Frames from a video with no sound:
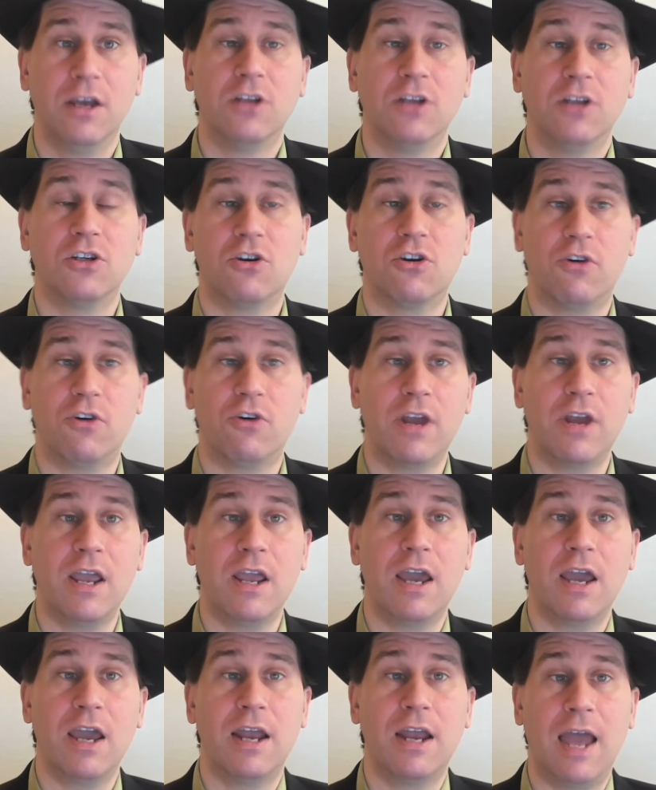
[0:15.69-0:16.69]
to
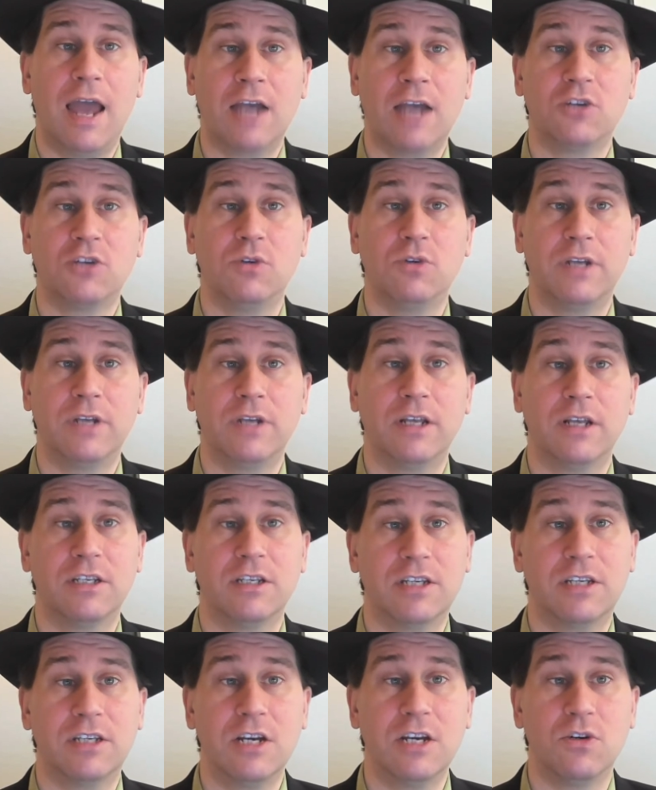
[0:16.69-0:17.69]
create an actual daily
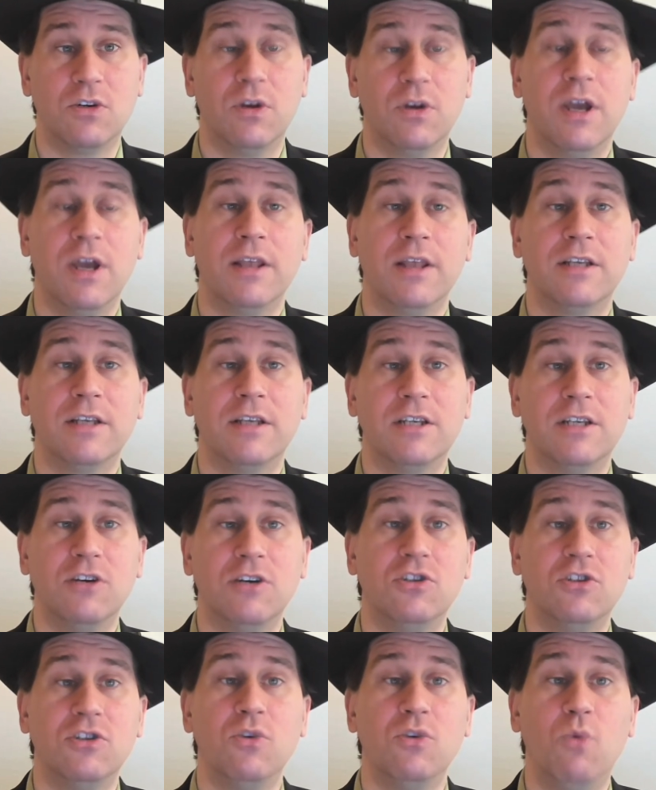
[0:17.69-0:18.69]
schedule that
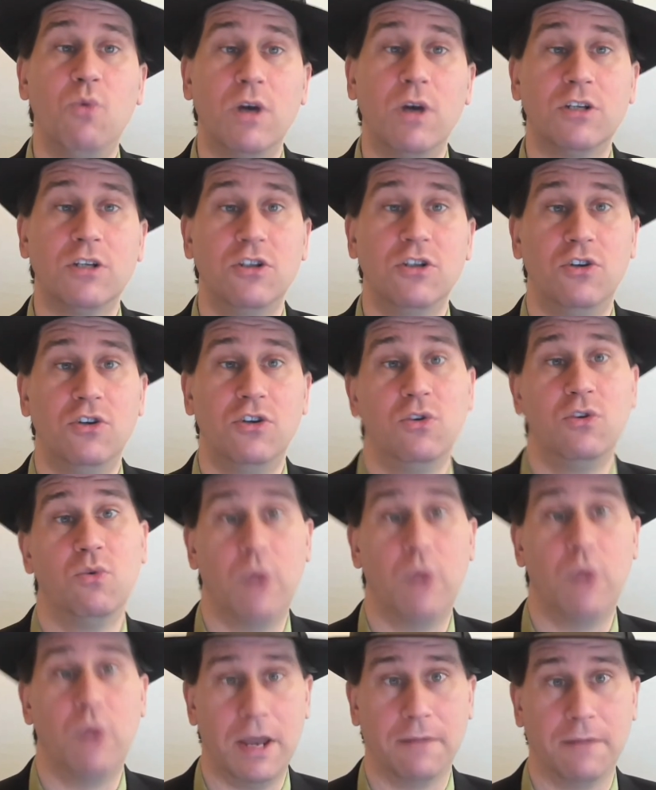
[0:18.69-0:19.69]
tells you what to do
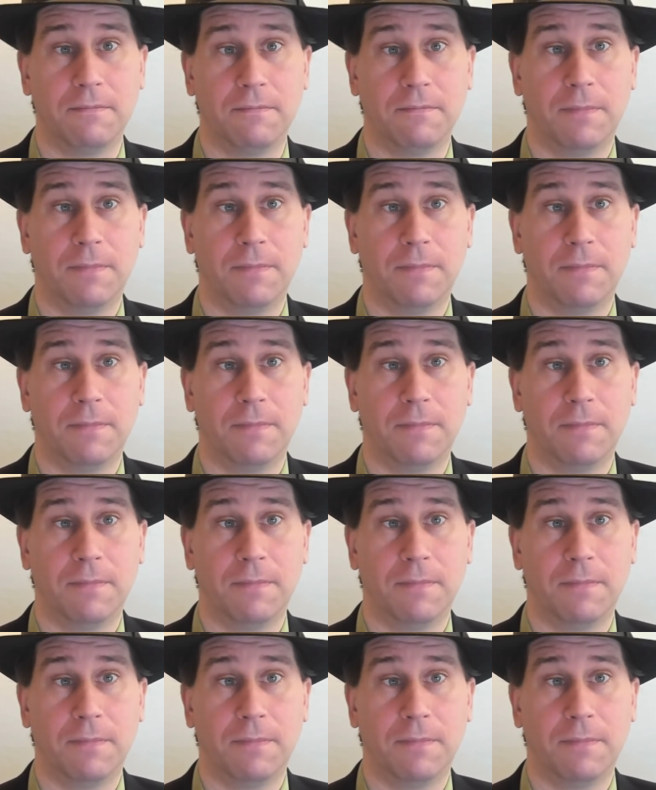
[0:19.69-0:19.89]
when.